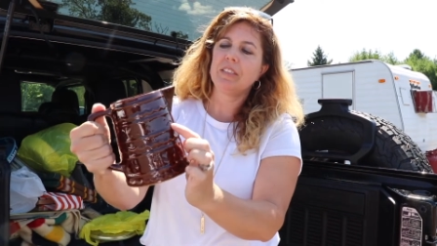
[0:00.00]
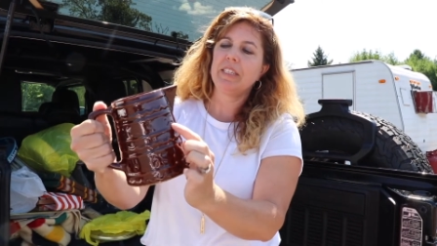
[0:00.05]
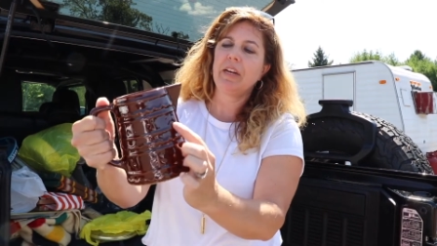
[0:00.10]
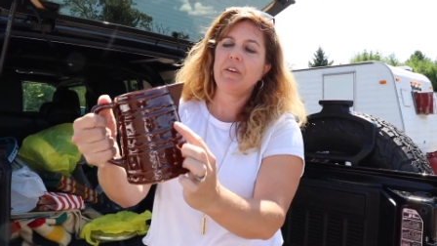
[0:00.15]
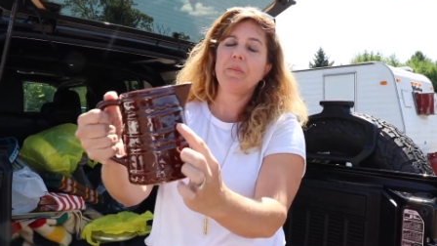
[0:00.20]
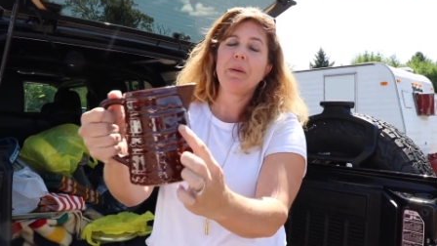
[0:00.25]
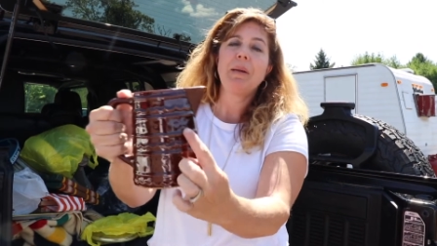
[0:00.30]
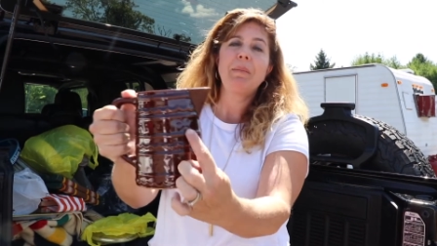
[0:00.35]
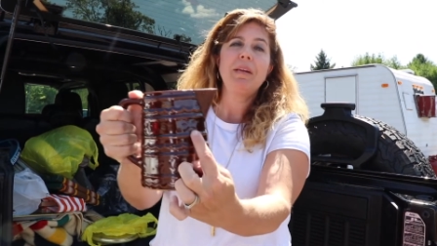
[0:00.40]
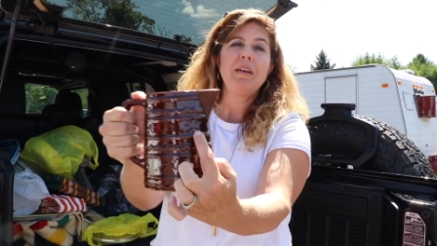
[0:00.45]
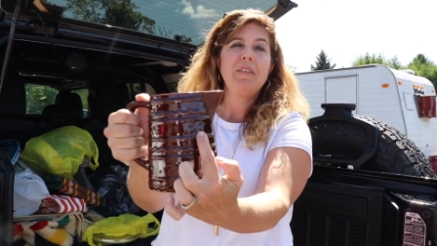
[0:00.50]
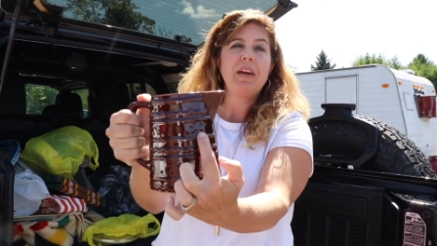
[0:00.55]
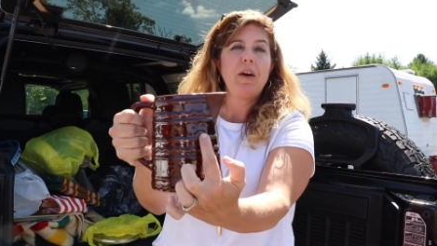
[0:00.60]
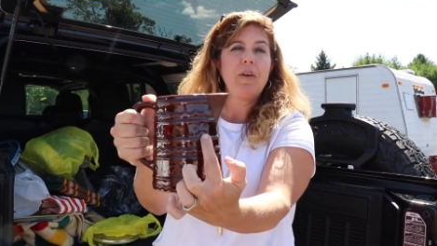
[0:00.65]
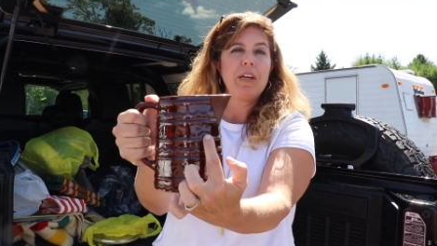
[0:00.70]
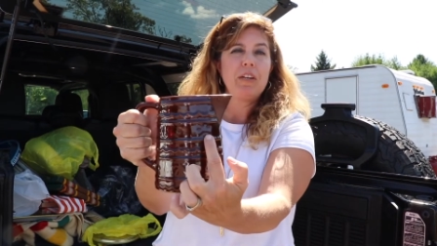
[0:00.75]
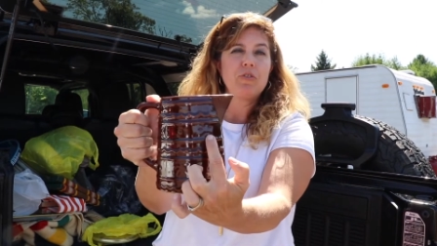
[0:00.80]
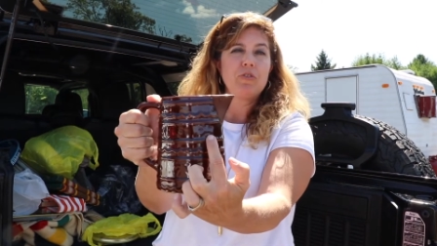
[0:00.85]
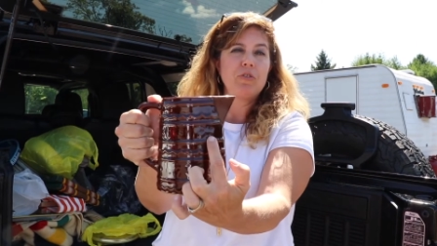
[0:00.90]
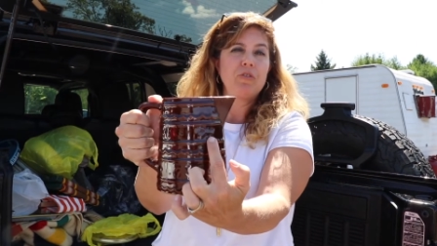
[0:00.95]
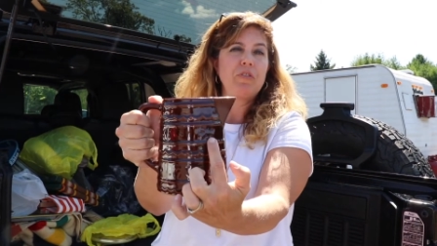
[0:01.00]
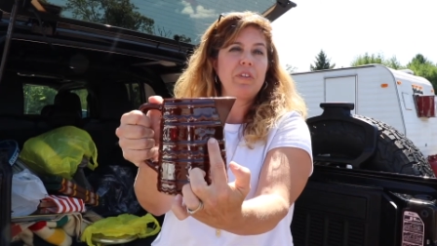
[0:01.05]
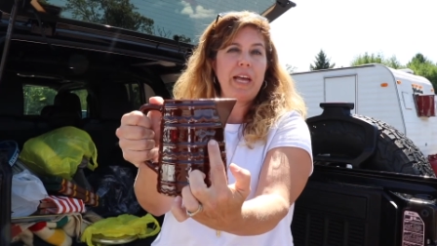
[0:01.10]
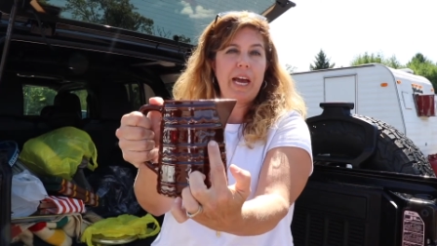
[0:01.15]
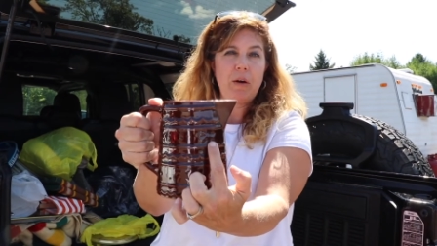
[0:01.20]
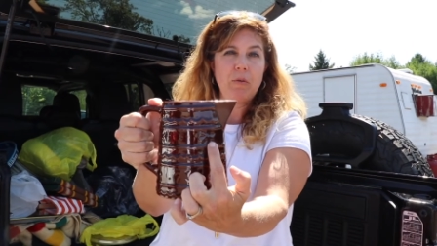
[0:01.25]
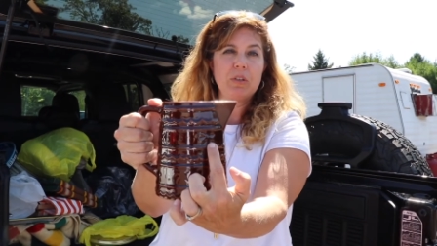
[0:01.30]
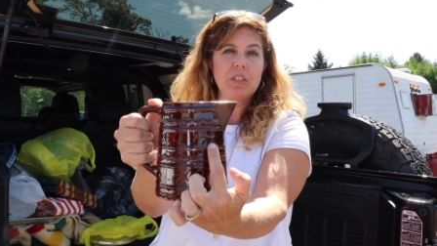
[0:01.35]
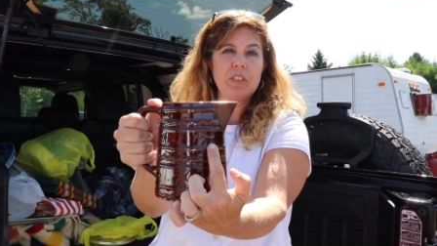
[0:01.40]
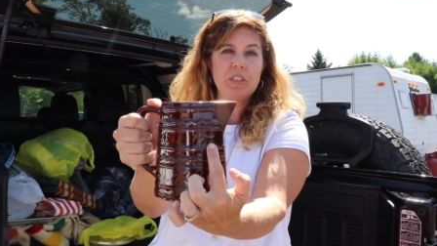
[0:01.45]
they remind me of how I drew
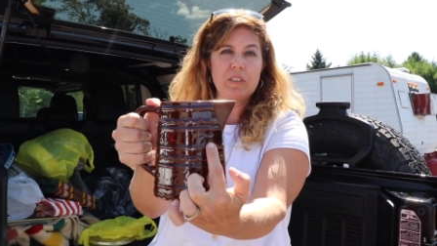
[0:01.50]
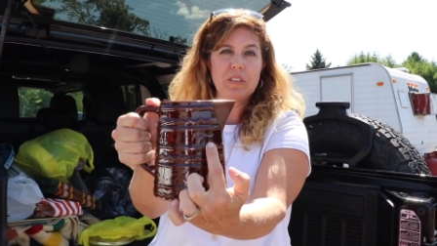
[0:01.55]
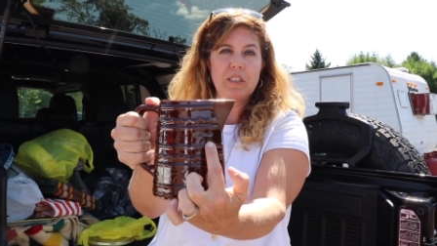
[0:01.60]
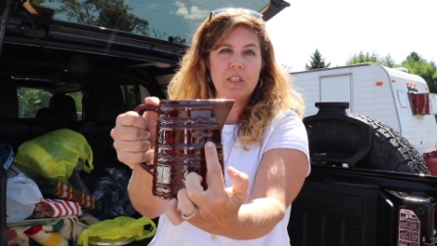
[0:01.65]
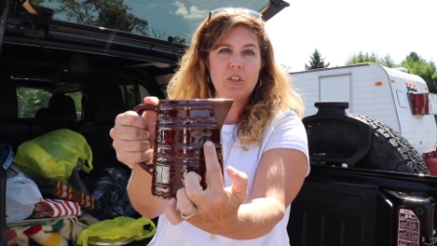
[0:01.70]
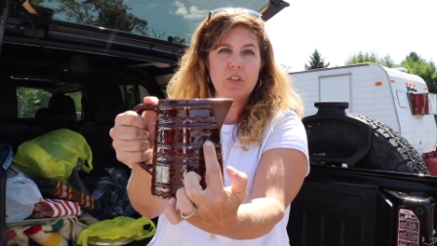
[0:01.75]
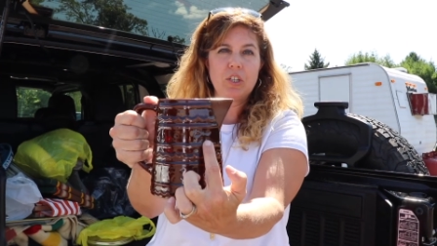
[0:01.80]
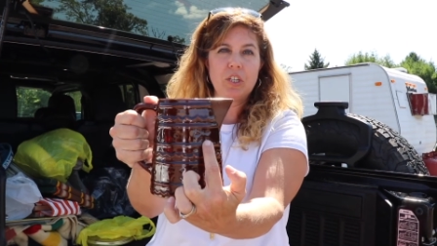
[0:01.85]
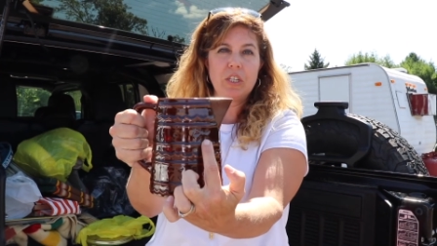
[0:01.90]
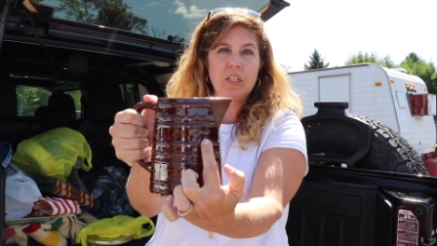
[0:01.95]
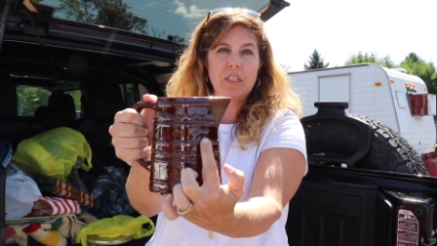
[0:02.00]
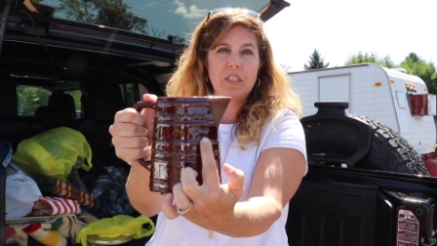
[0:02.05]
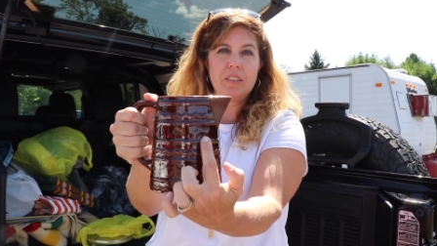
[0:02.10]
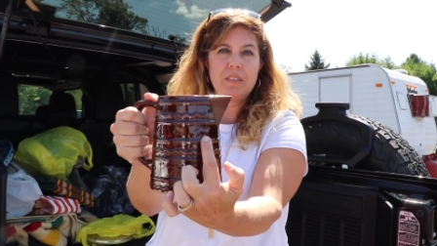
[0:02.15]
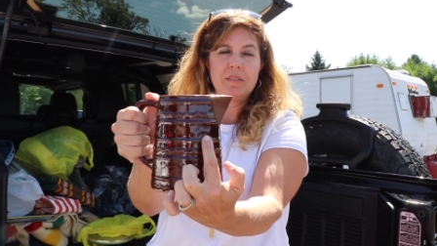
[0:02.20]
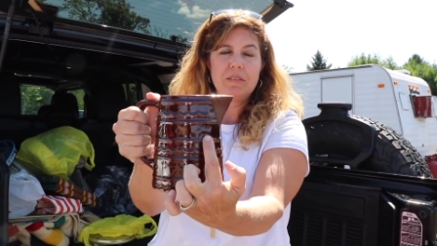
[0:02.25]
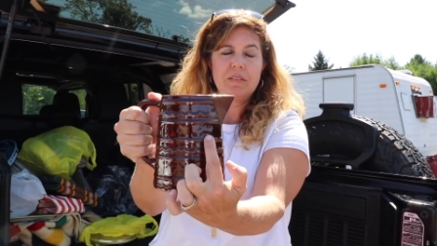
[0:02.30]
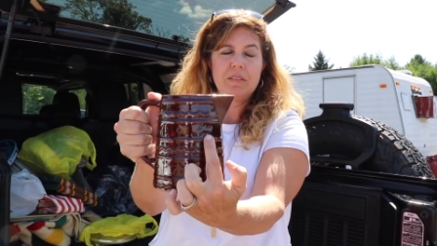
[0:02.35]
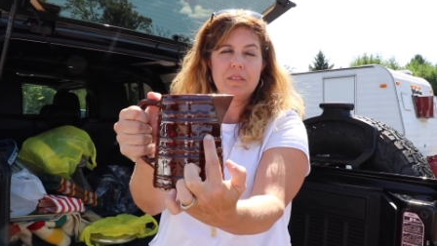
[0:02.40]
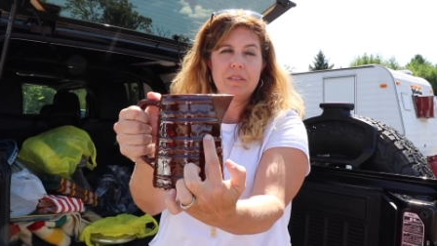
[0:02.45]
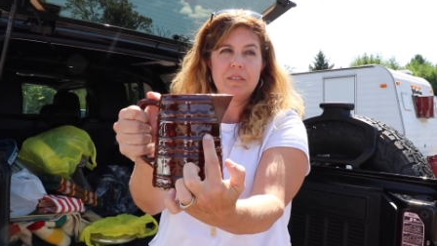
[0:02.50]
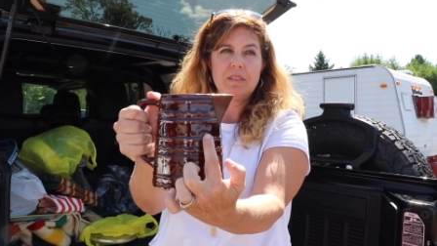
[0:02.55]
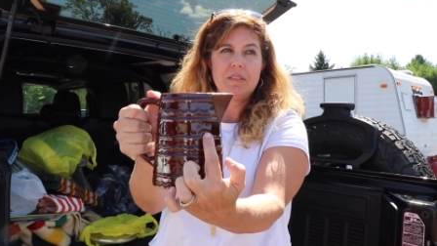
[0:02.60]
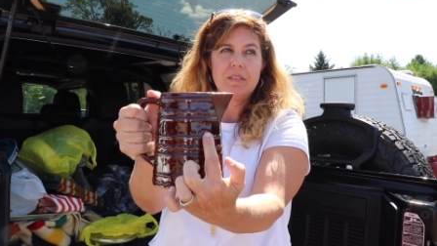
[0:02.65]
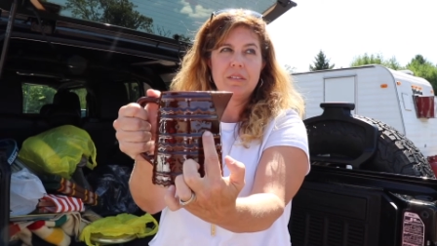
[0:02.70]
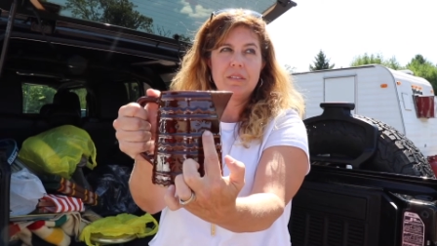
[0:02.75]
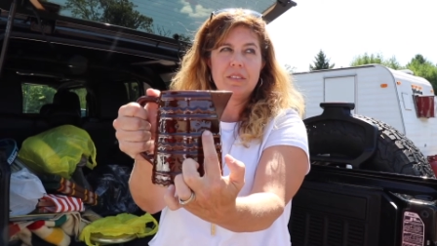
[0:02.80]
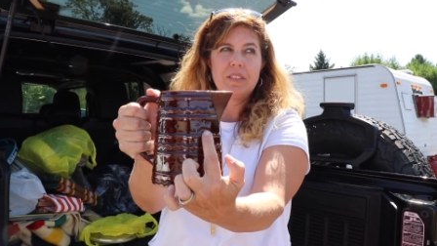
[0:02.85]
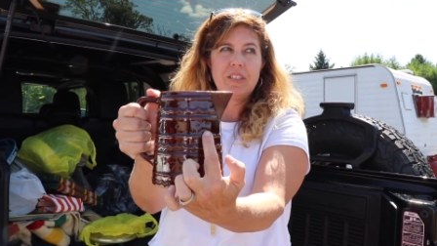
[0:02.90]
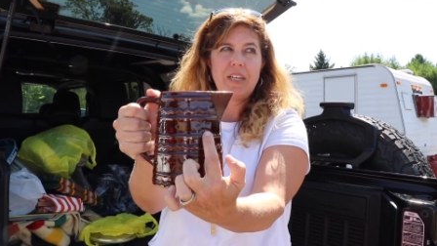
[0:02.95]
flowers as a little girl.
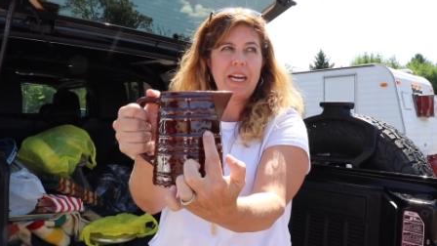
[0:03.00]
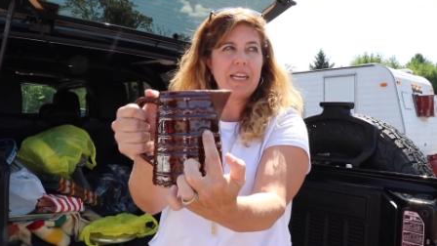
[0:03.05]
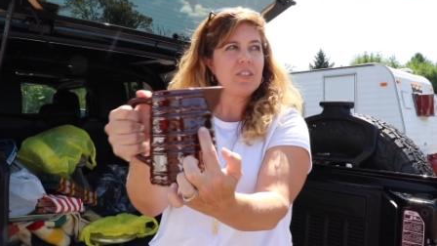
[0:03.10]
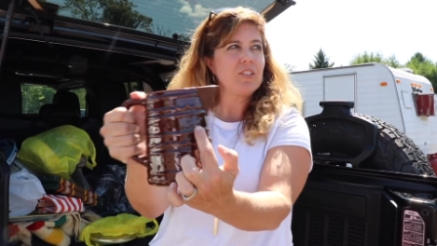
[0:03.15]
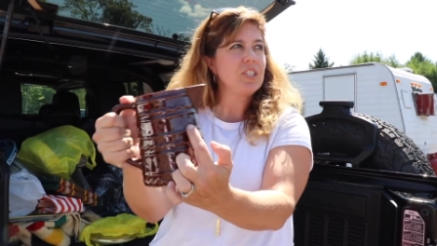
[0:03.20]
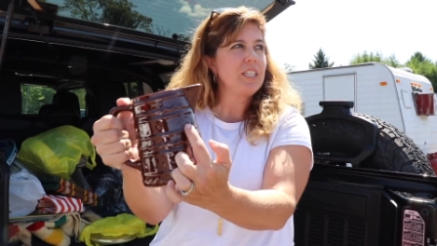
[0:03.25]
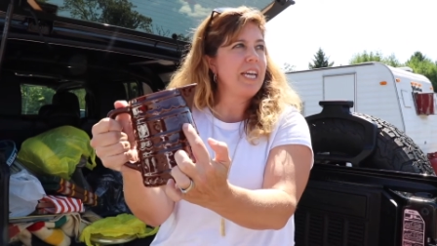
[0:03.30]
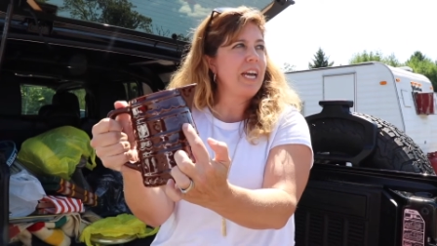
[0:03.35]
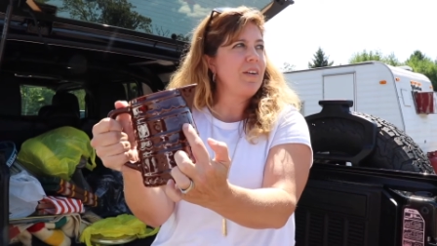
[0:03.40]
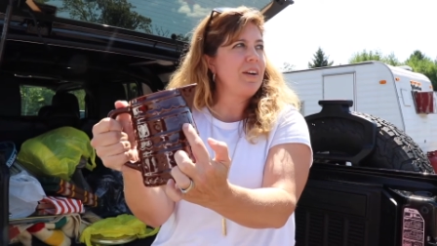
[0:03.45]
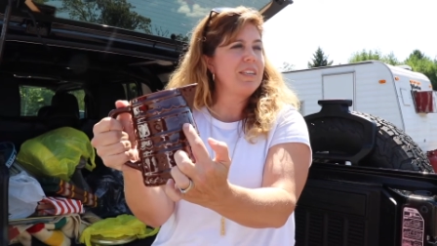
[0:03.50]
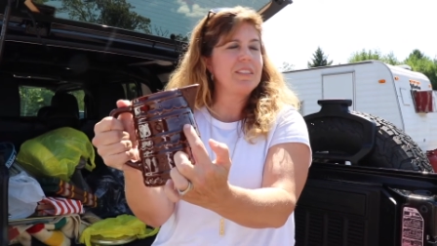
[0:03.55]
Actually how I